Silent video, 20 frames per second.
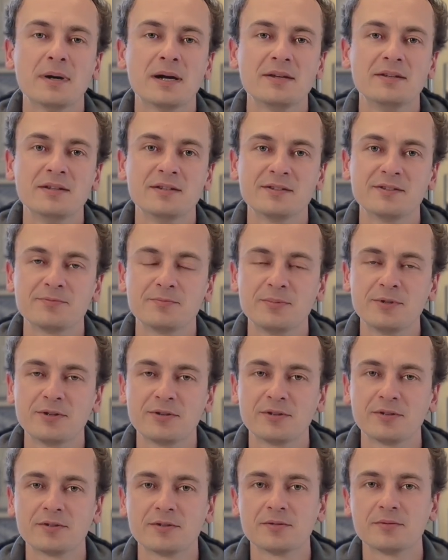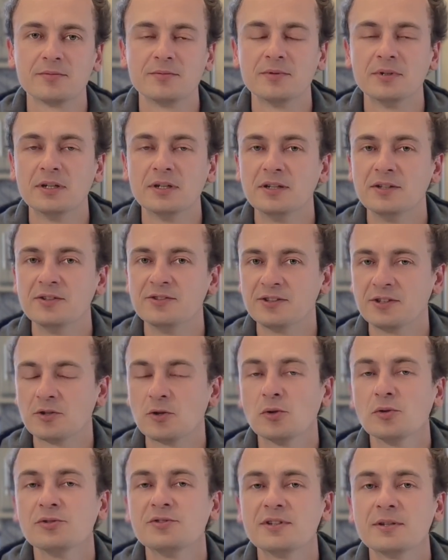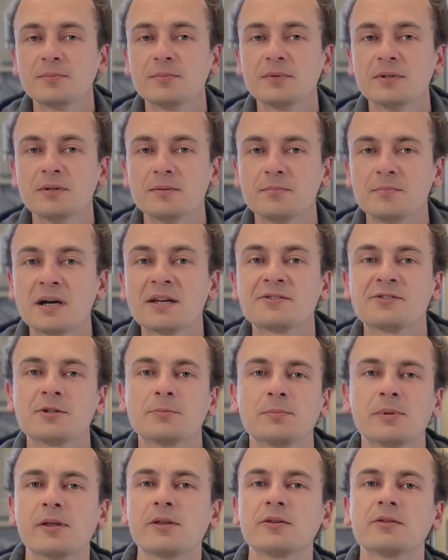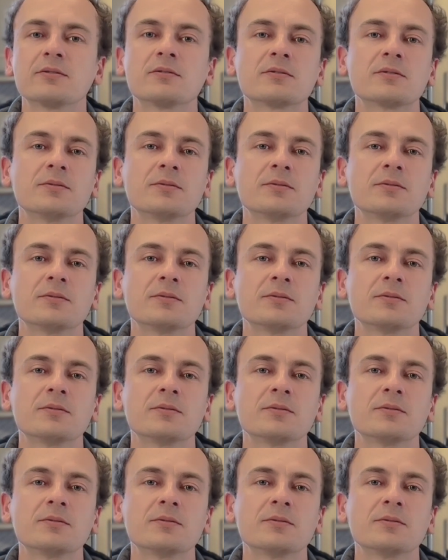body, and spirit. We called them master plants.